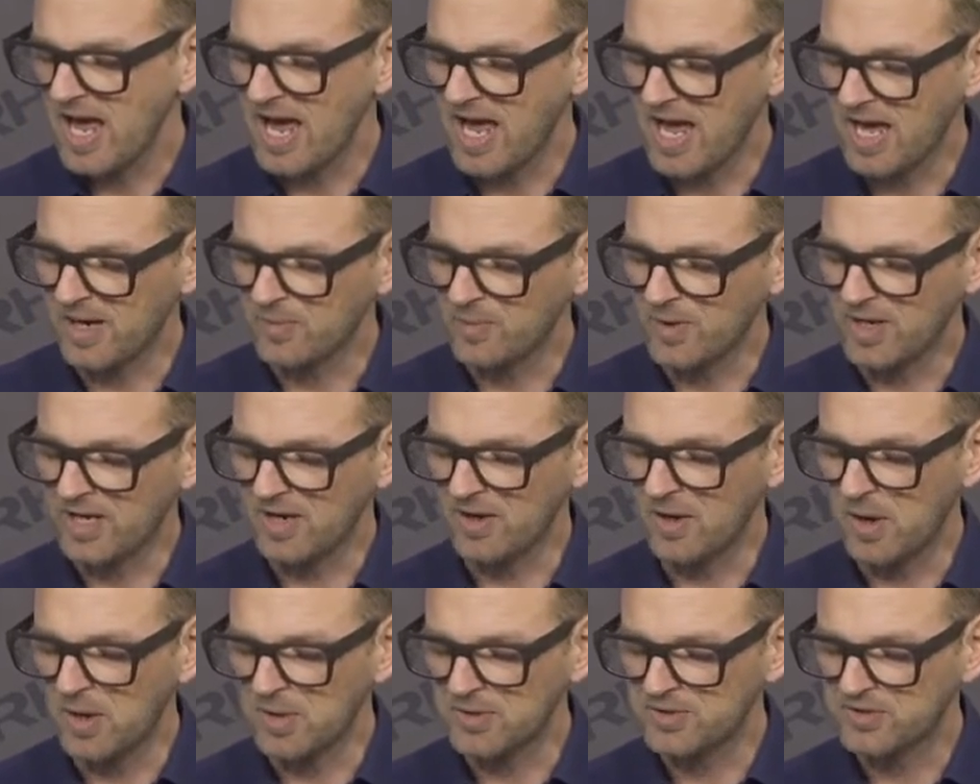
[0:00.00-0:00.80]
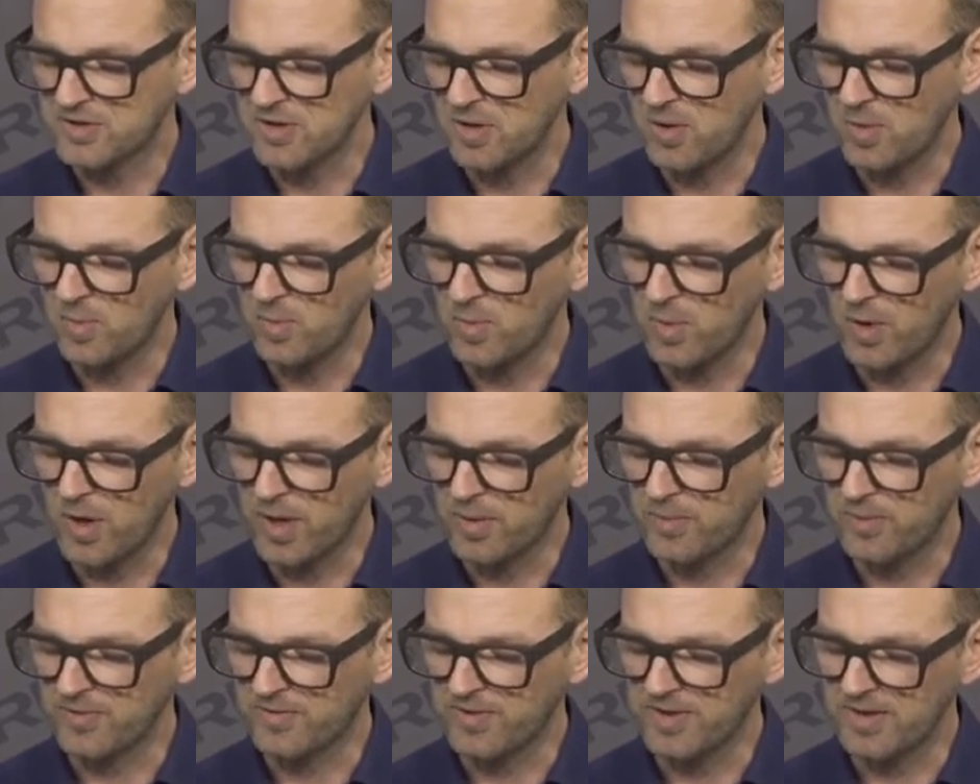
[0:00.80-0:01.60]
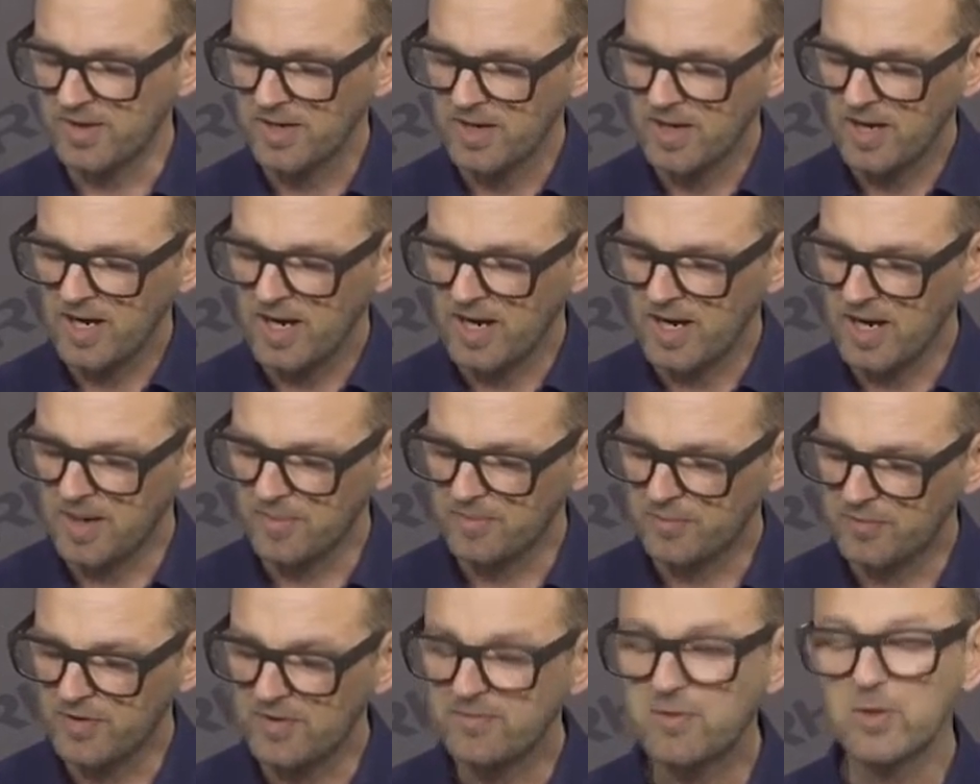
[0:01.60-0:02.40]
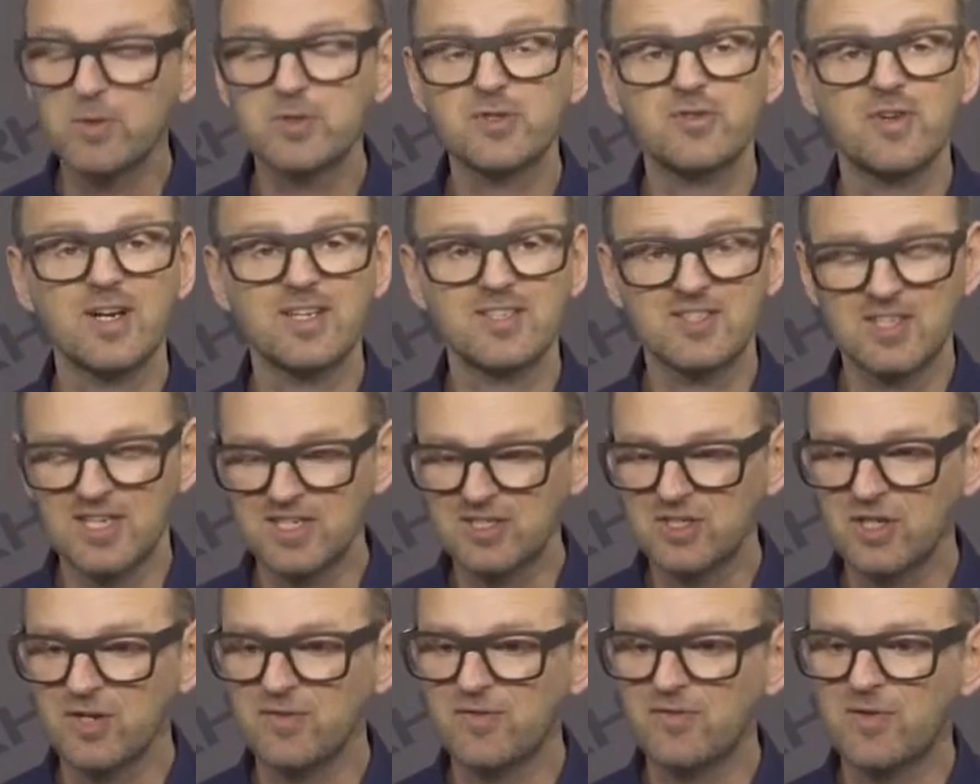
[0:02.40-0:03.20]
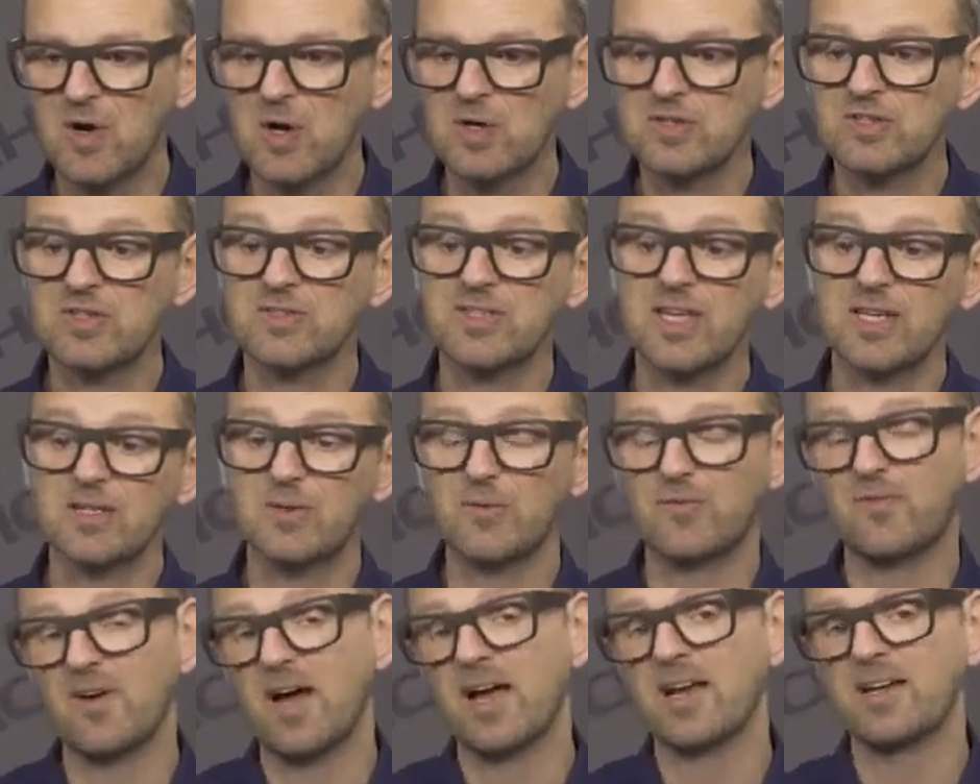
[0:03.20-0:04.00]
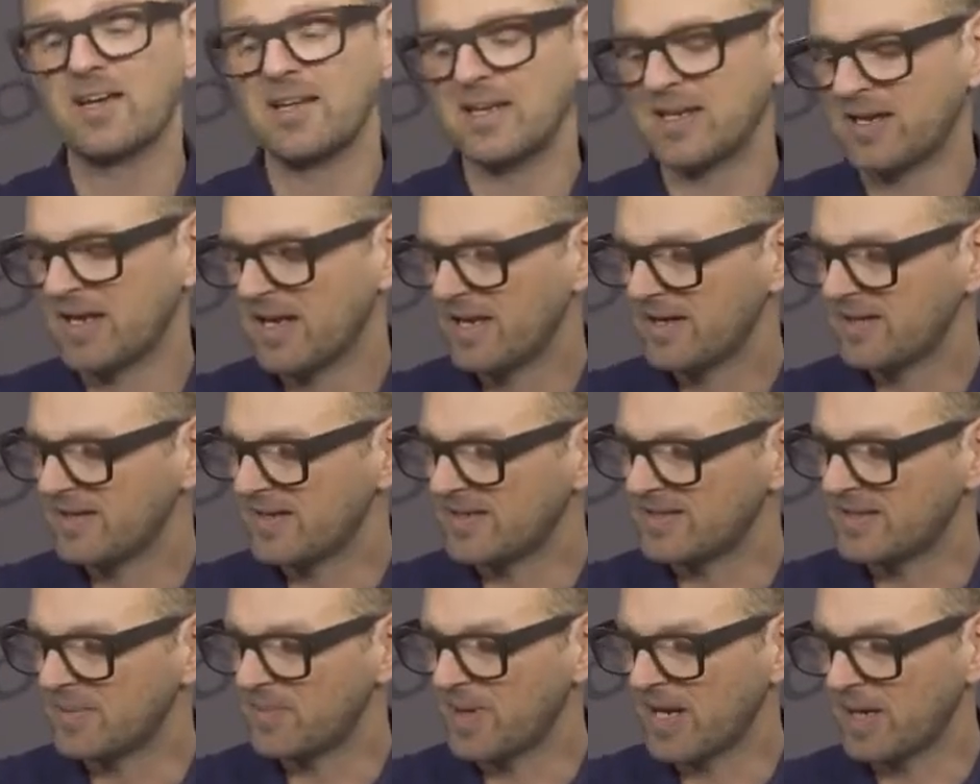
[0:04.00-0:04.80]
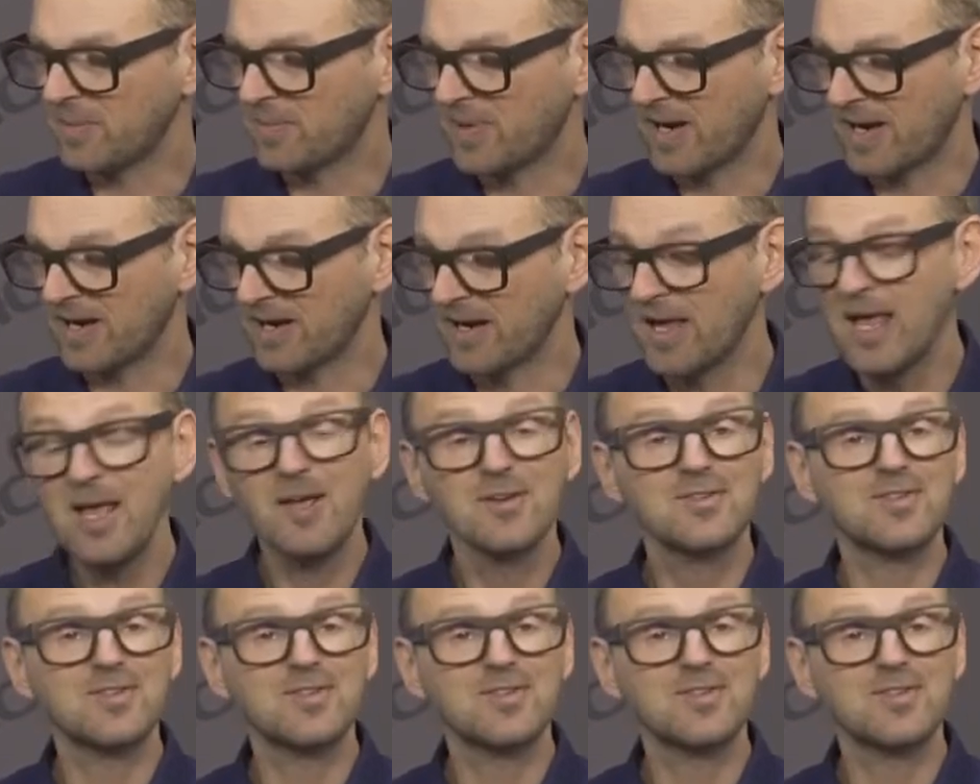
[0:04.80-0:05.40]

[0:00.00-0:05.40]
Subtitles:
and we can also work with the preview transition function that you find in the main panel.